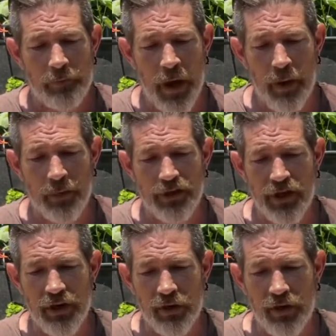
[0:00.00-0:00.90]
how much
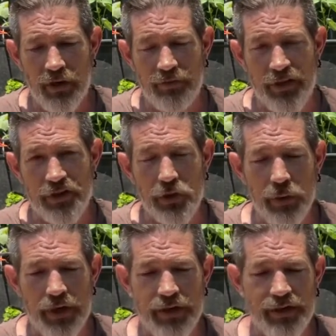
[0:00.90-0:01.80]
of this
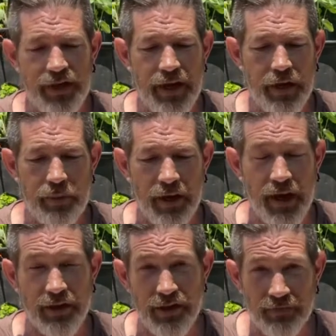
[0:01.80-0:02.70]
you intake,
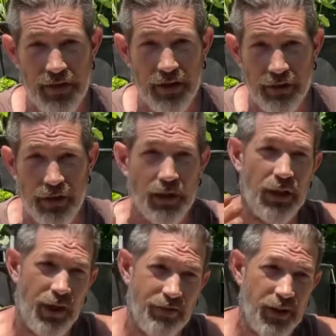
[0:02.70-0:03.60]
because of the
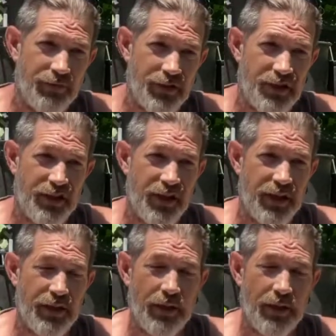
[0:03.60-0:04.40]
level of acidic